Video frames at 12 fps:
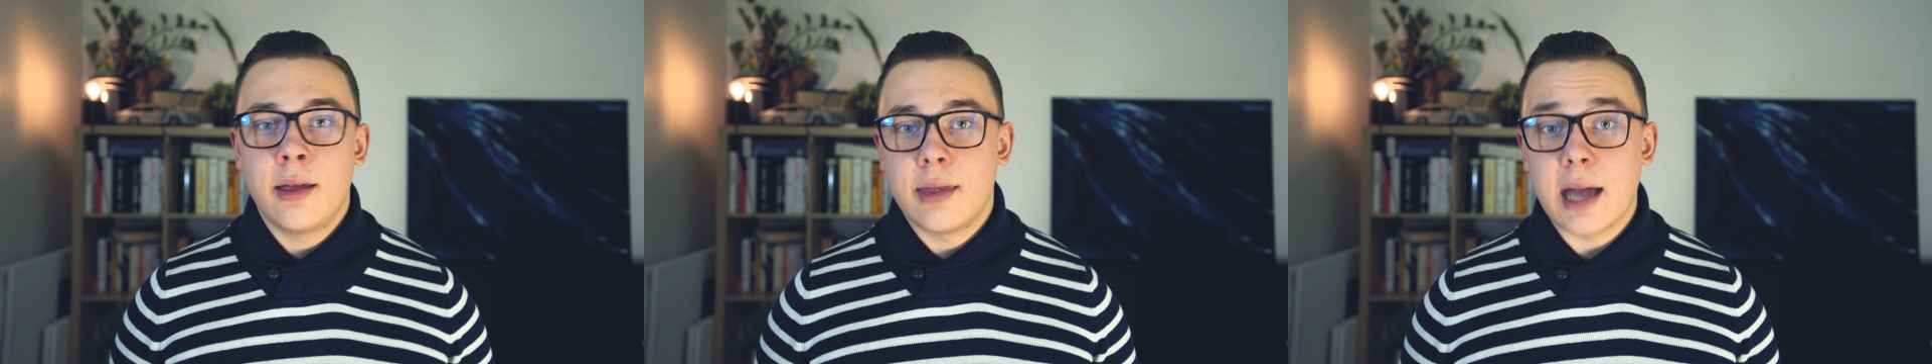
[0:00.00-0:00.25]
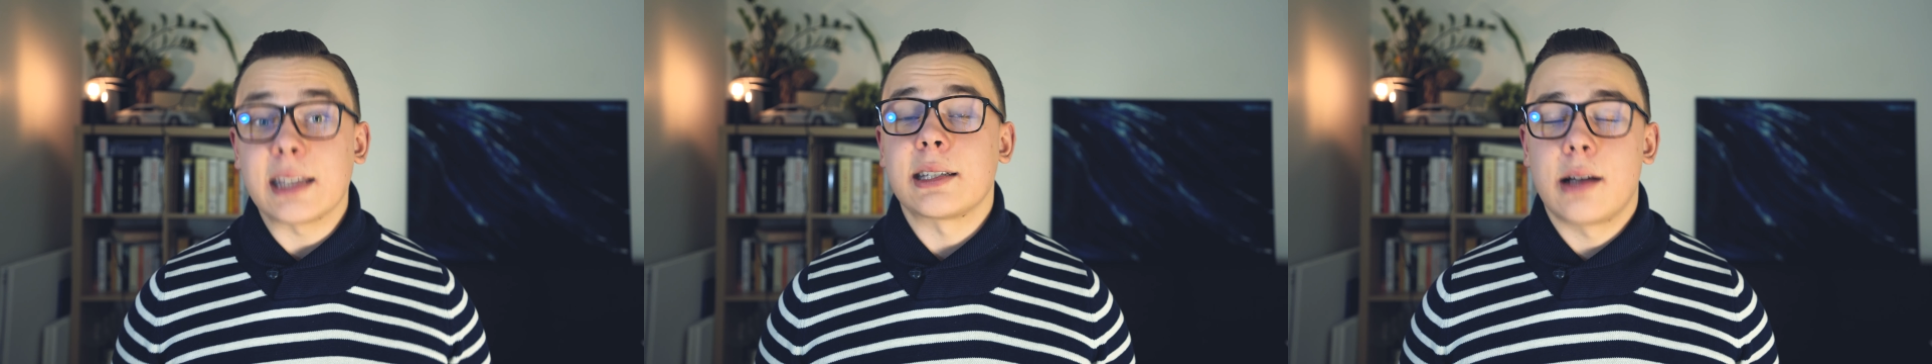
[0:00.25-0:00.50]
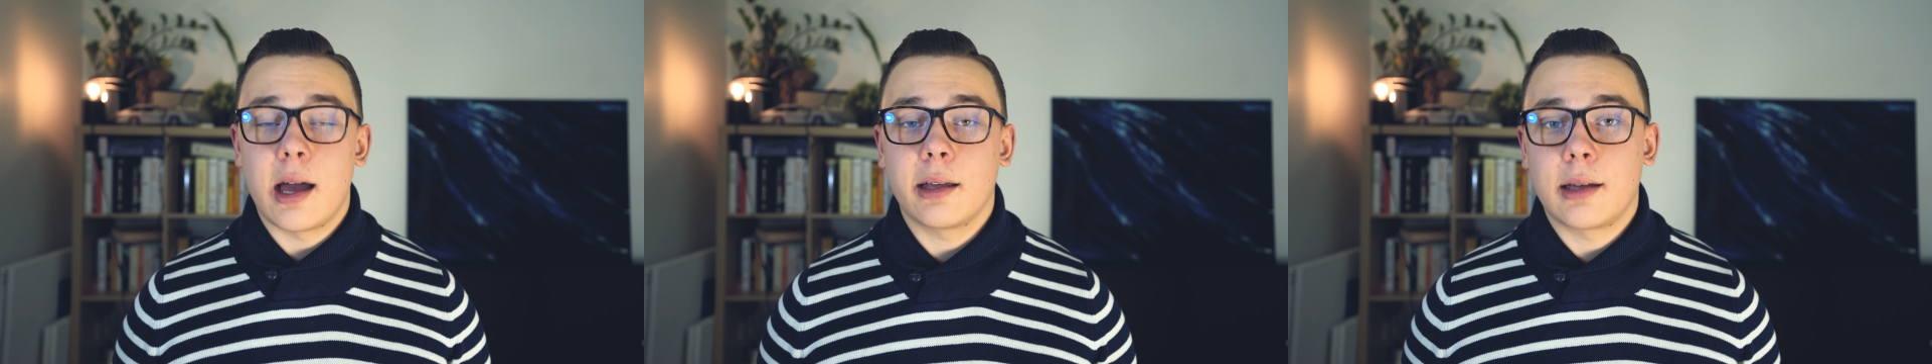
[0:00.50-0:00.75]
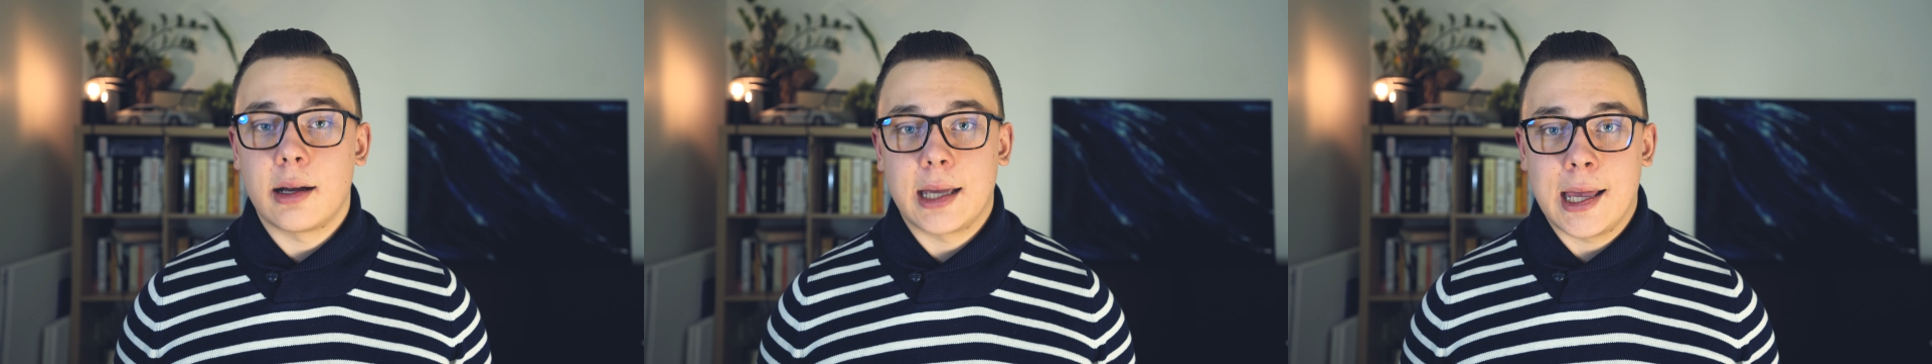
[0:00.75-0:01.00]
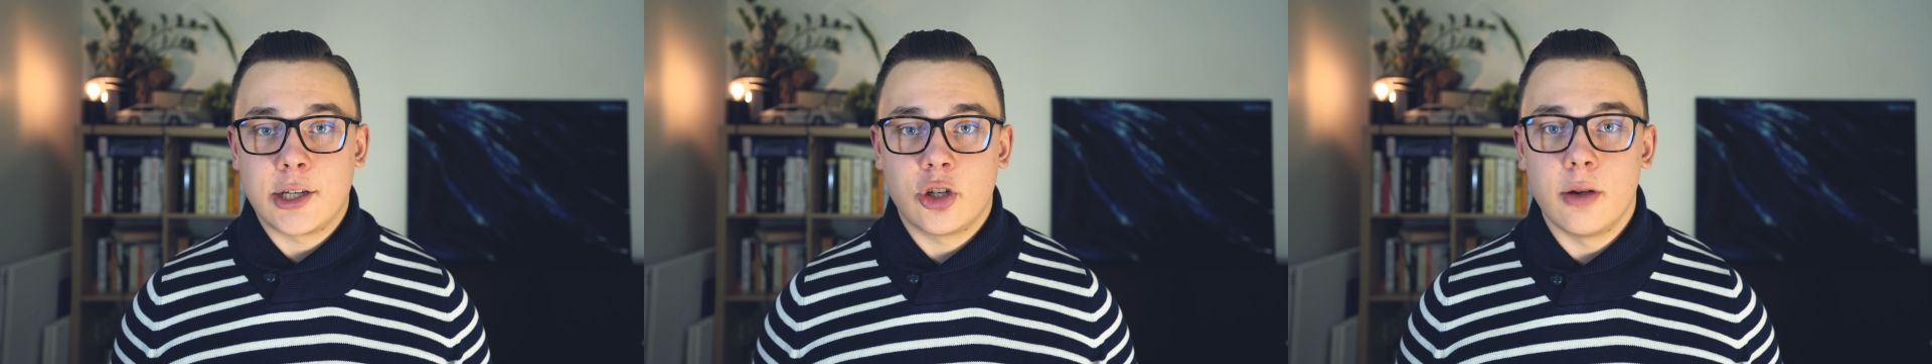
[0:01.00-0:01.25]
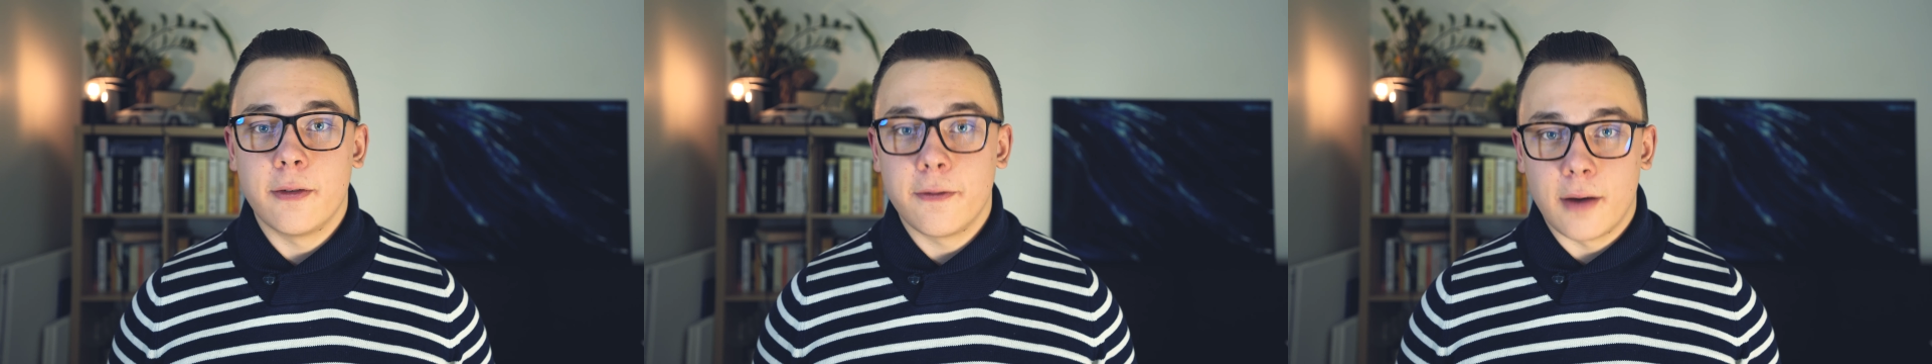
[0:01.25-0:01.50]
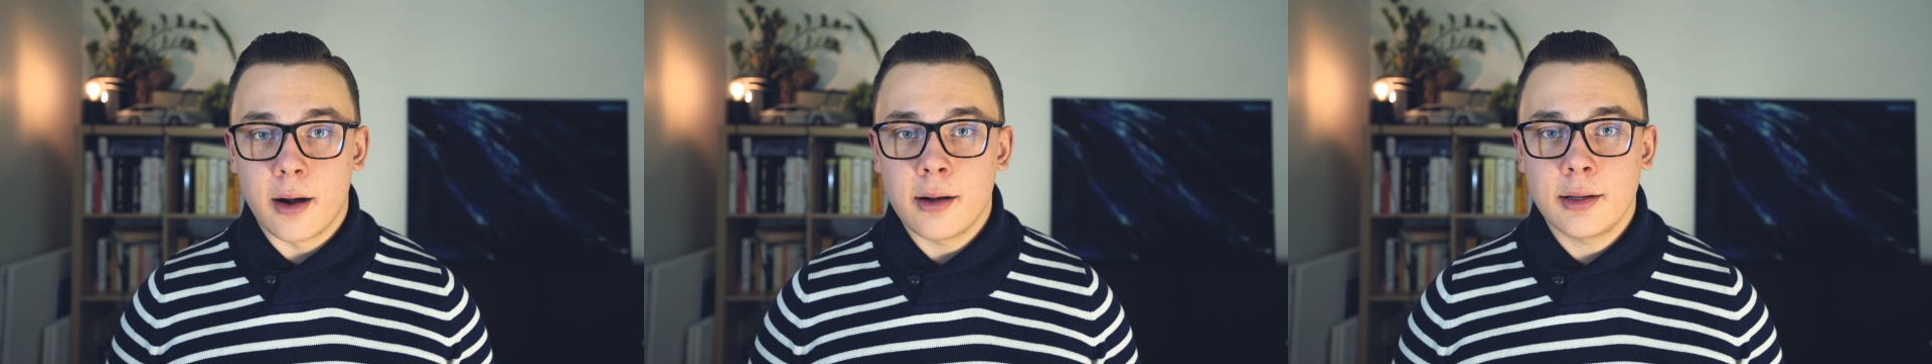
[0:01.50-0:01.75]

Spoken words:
that's not gonna get you far,